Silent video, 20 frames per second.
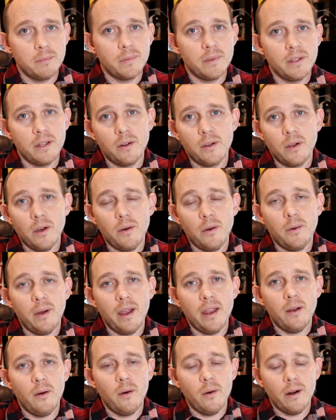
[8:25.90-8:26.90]
you know go
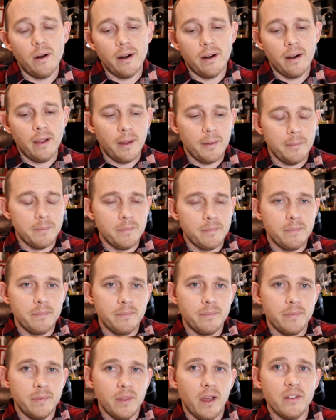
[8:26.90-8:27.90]
away or um,
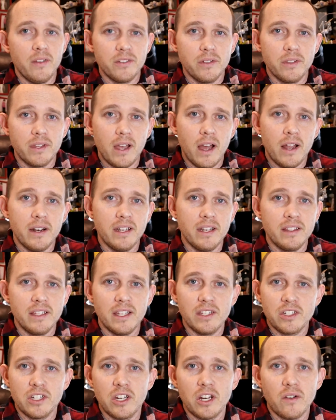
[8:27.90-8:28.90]
also the content
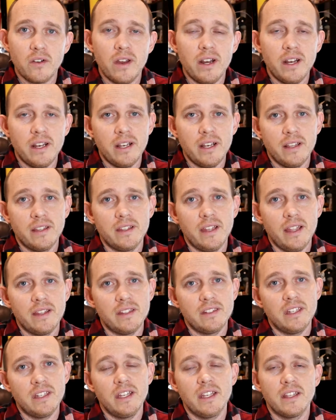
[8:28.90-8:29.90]
that's curated and, and
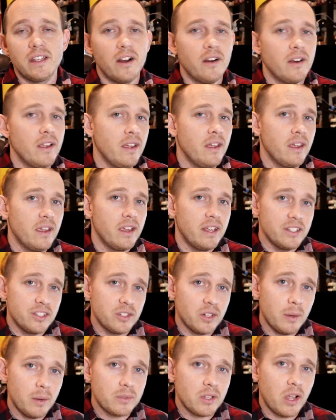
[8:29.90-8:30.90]
sitting there
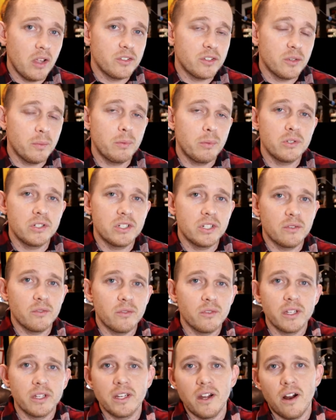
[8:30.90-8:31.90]
instagram's also pushing
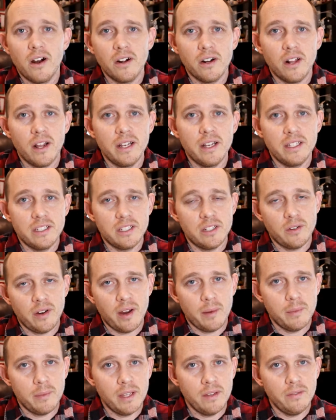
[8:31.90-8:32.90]
really hard on
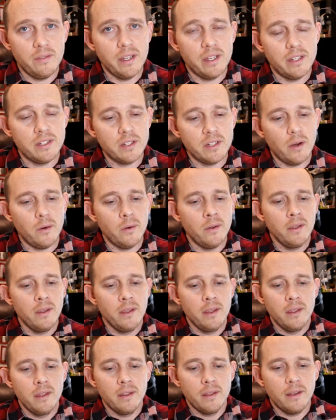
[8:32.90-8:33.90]
instagram tv so
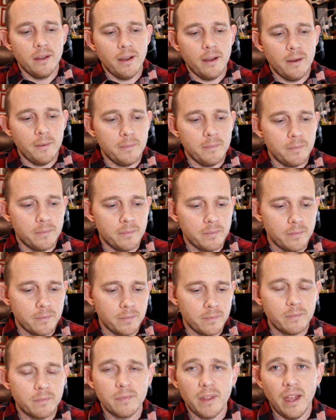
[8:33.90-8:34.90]
um,
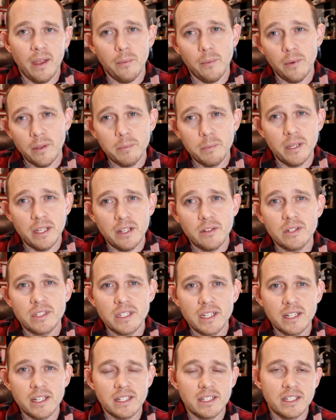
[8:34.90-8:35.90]
it would be
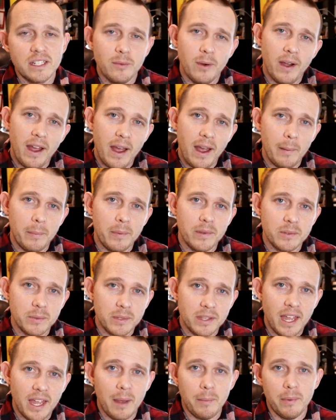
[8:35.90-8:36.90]
interesting to see what happens
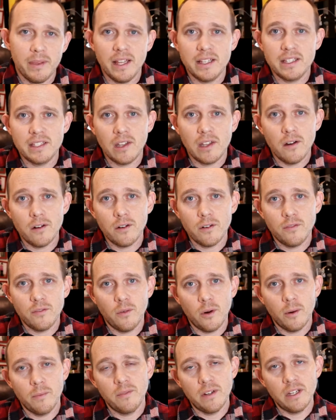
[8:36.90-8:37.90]
with that but that's longer
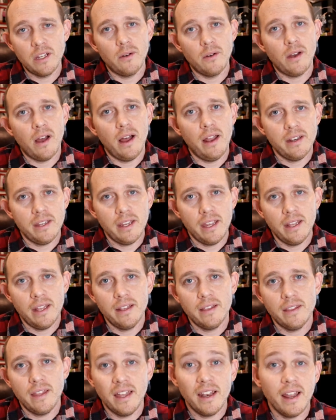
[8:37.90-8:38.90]
form video content
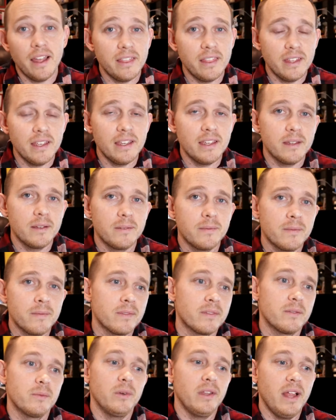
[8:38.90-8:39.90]
that i think
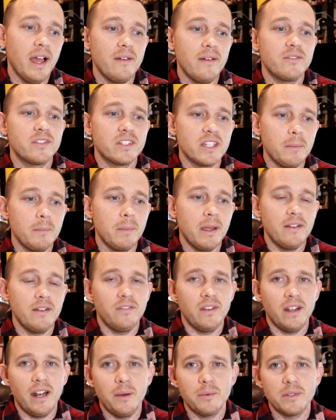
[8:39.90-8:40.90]
will have some
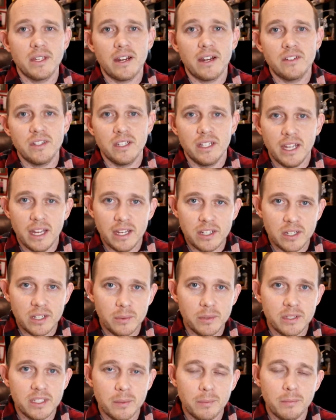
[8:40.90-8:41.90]
benefit i was actually engaging
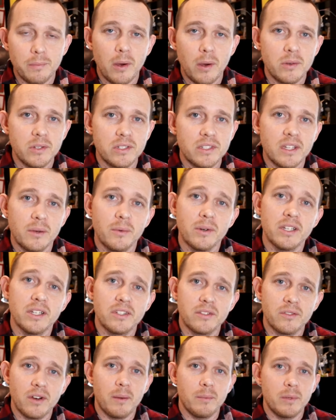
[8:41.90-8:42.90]
with some posts that were
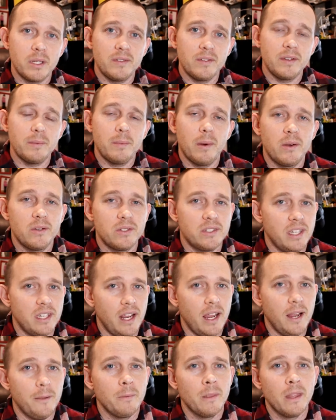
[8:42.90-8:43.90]
instagram tv posts
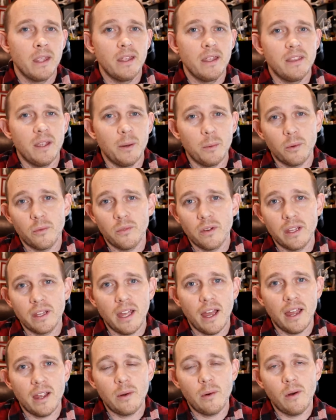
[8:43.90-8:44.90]
today that were really
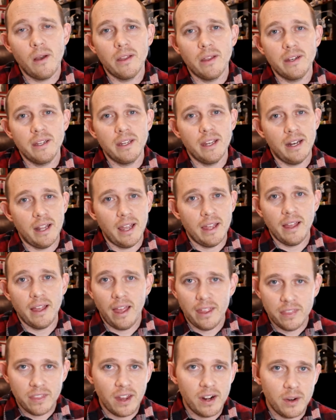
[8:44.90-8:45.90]
high quality and i,
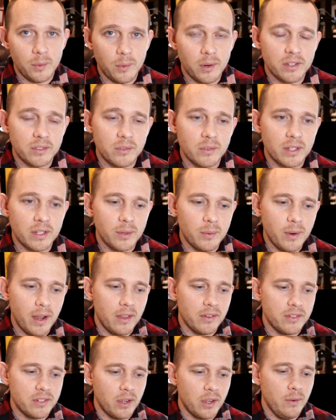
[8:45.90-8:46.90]
I thought it worked really
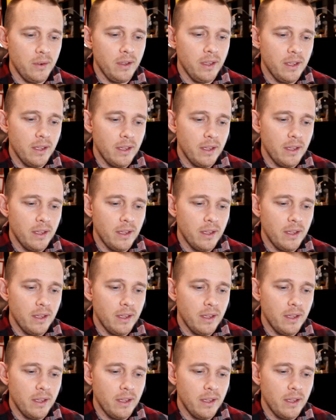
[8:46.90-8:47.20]
well so